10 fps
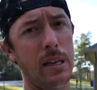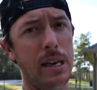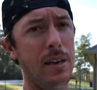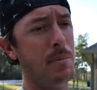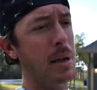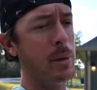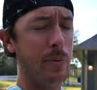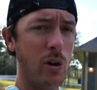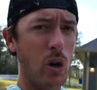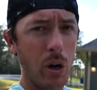cleaning, maybe
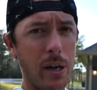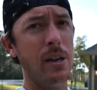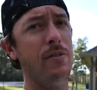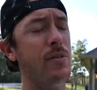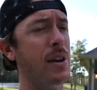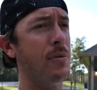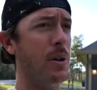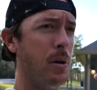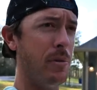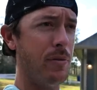even cooking if you've never
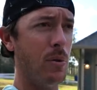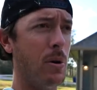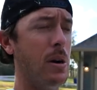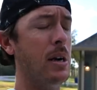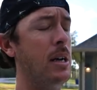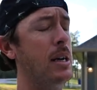done it before.